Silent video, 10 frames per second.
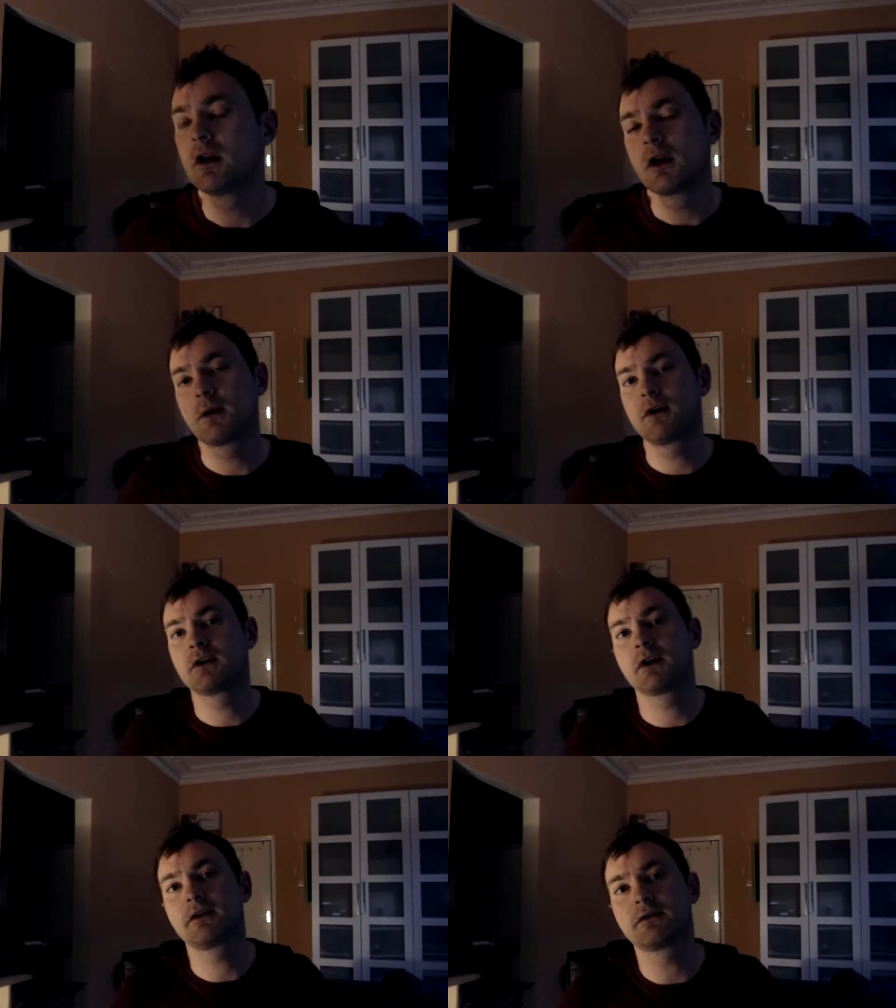I mean,
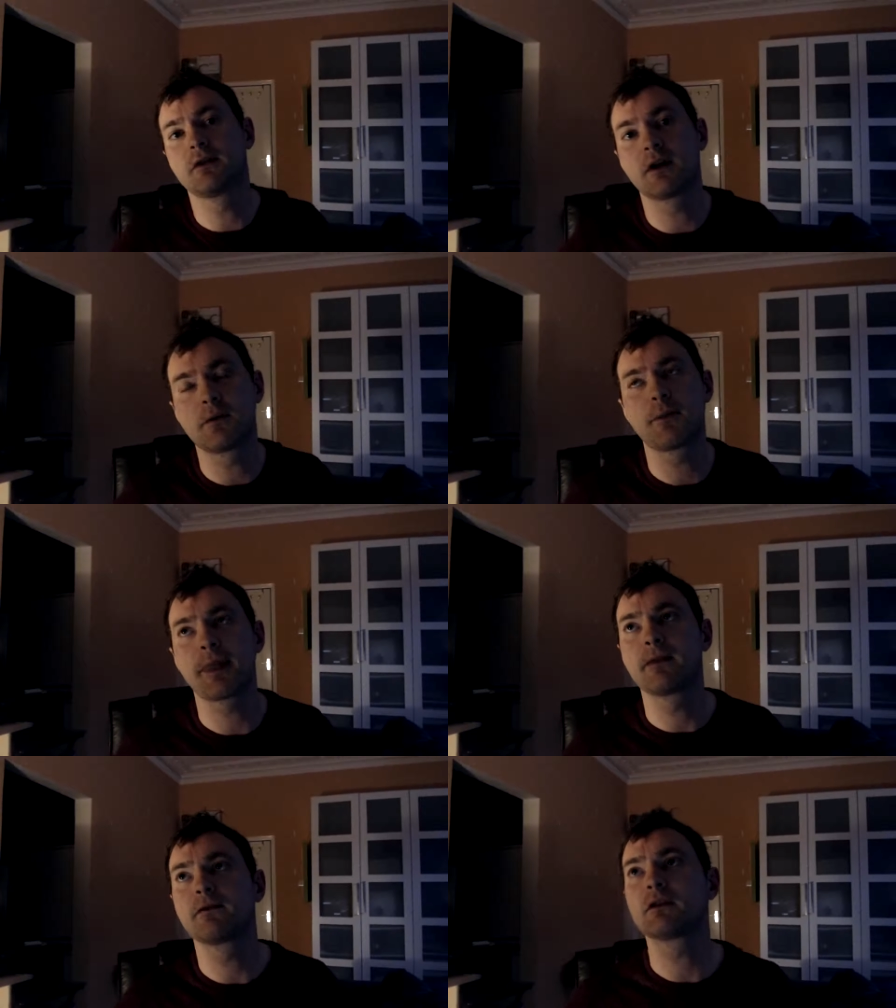and
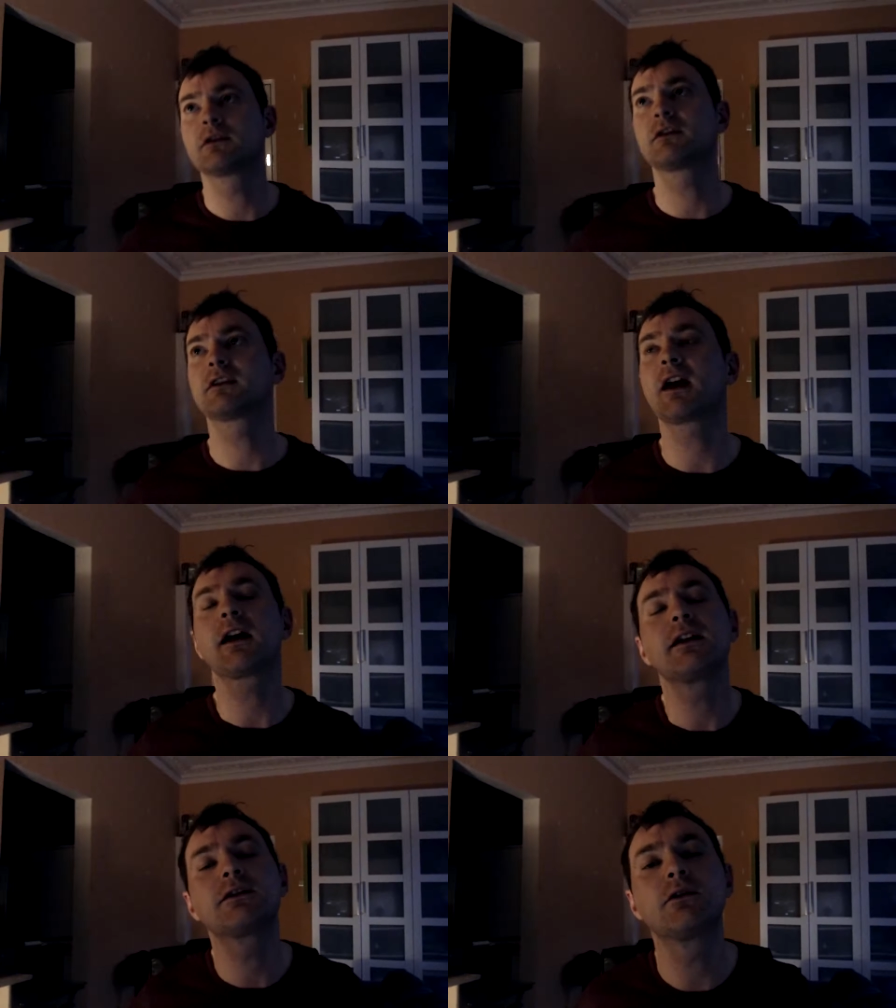that
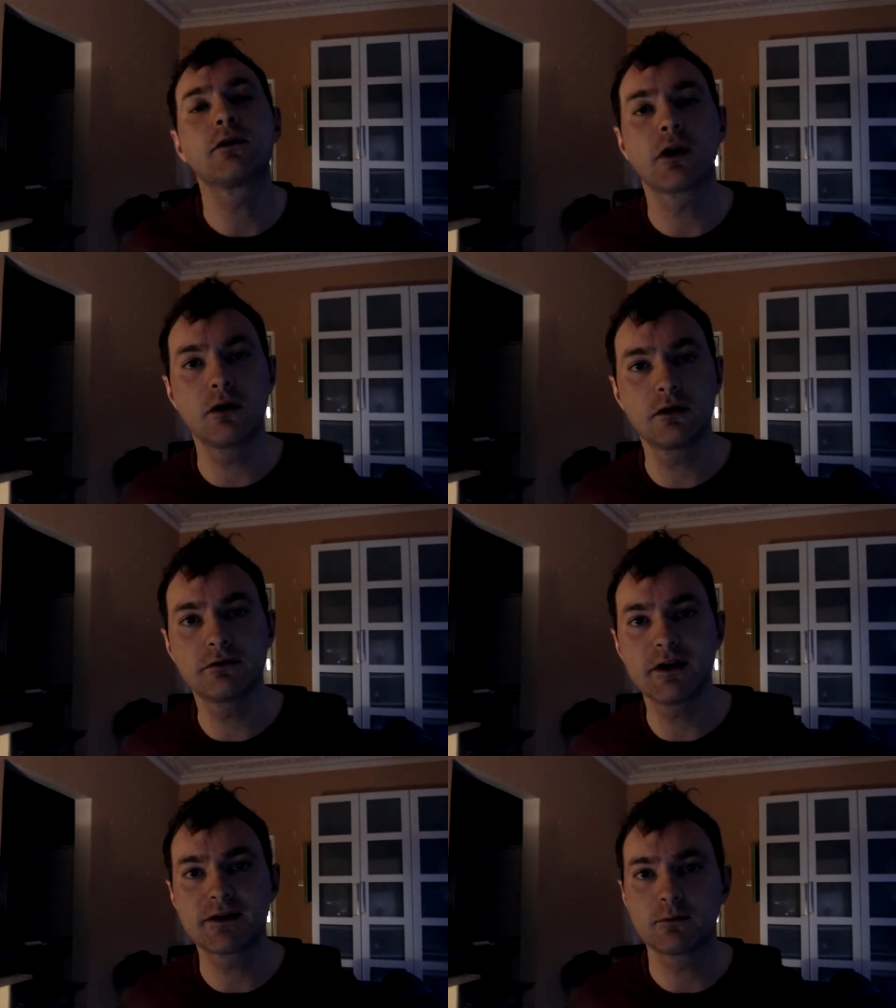is not the only
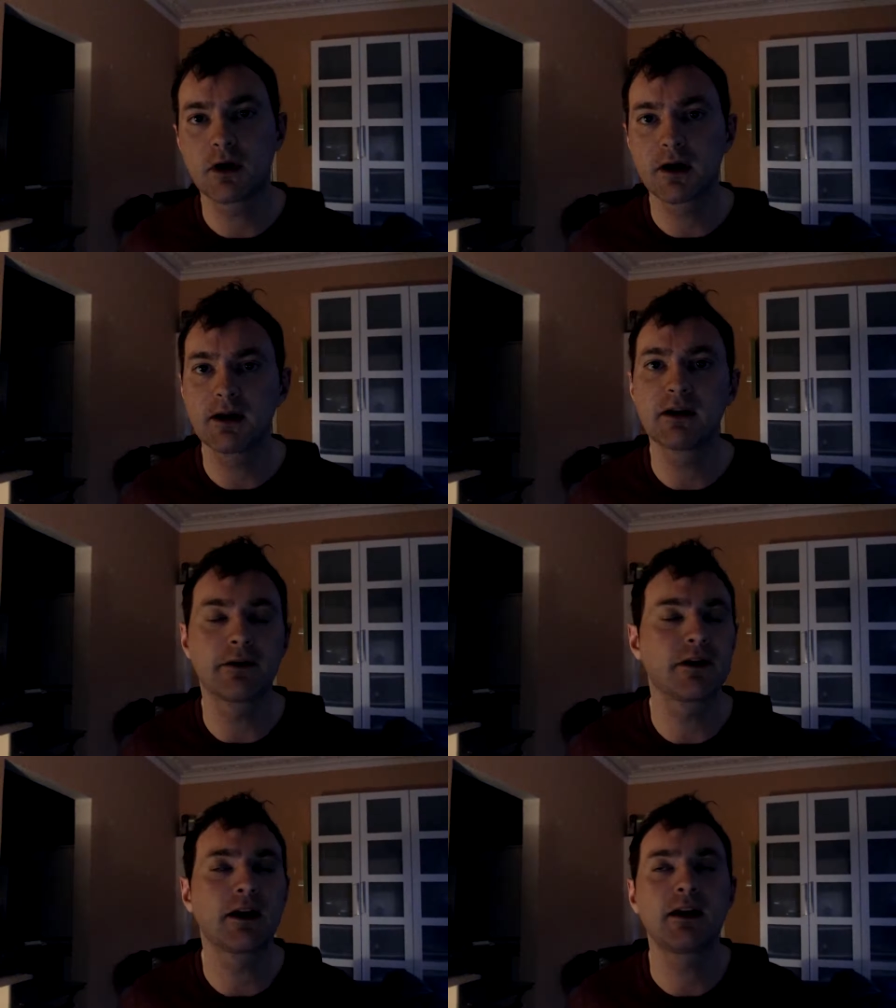reason why he left.
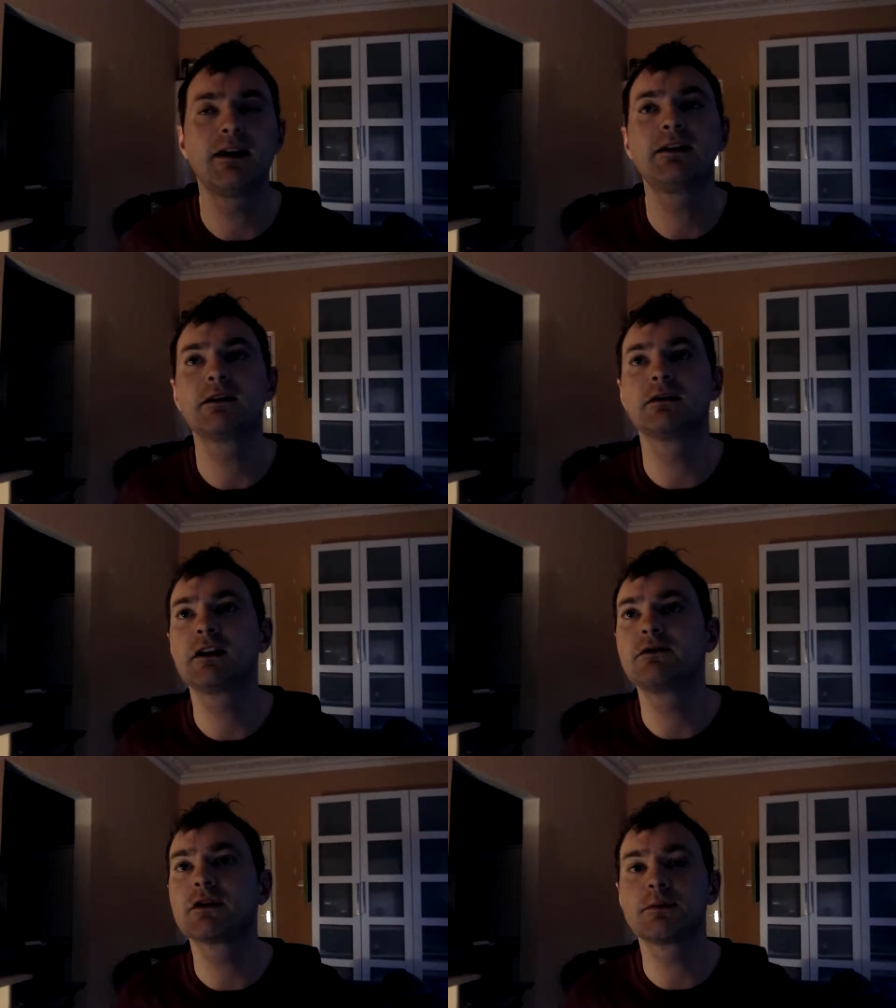He didn't leave
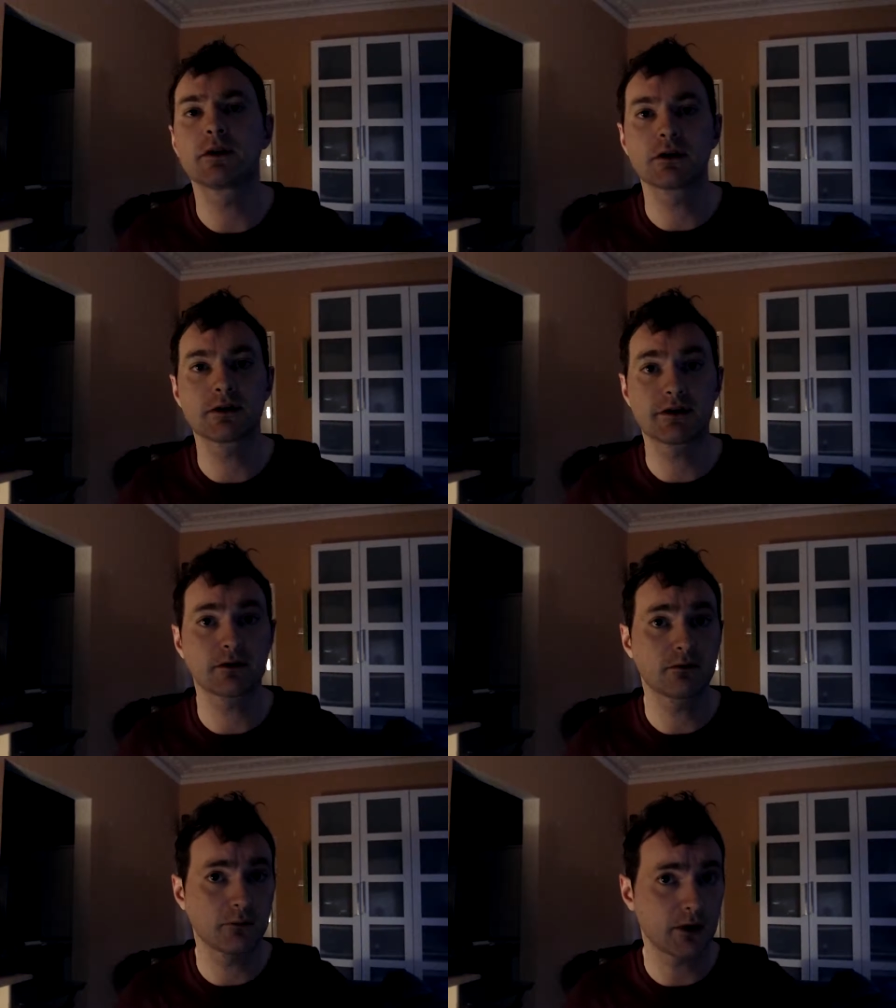just because
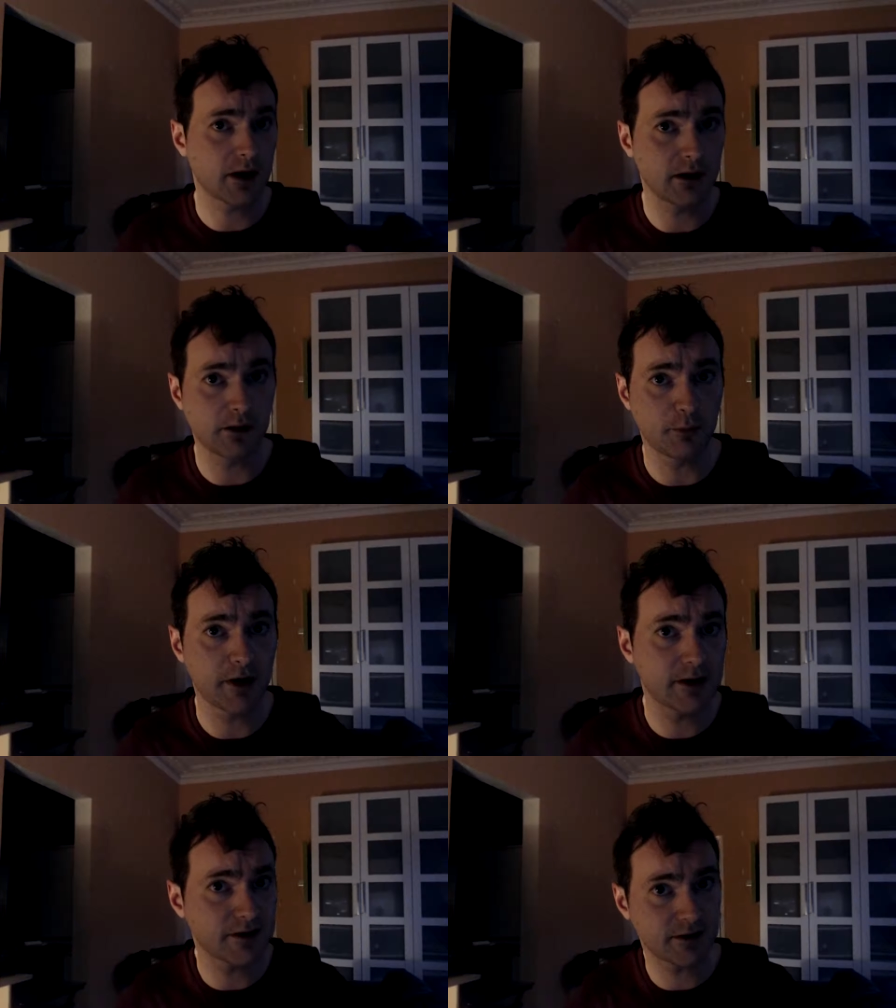like the
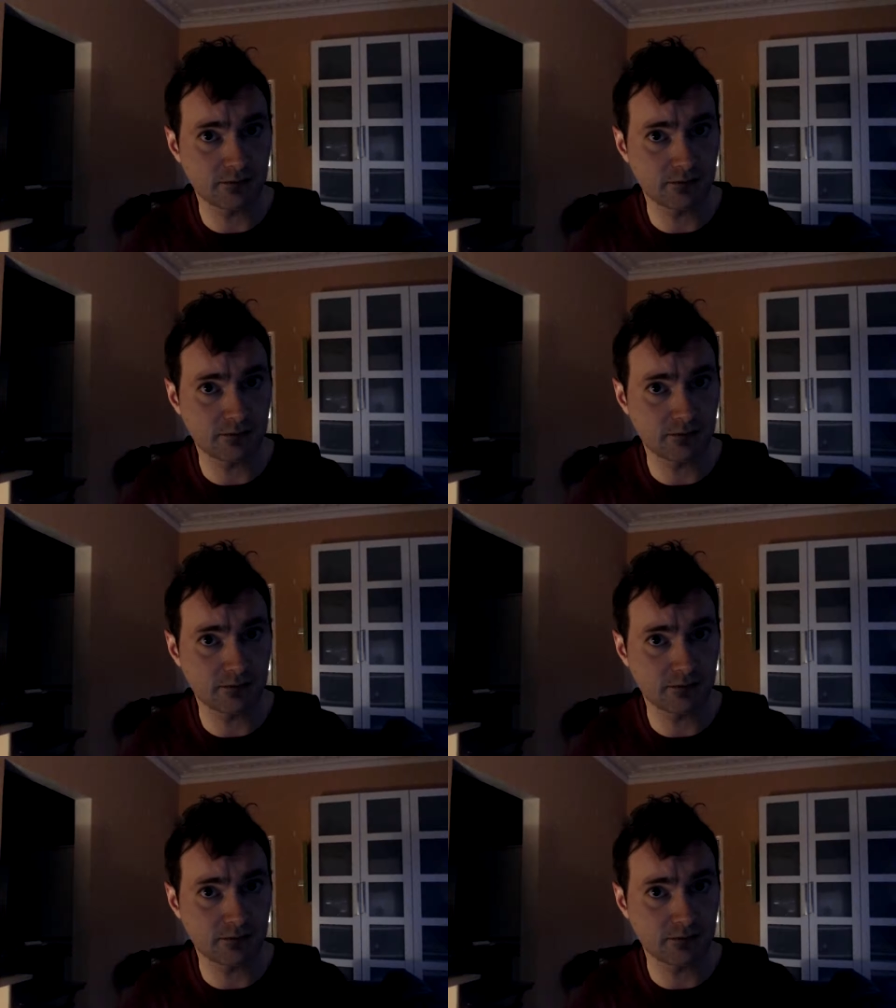players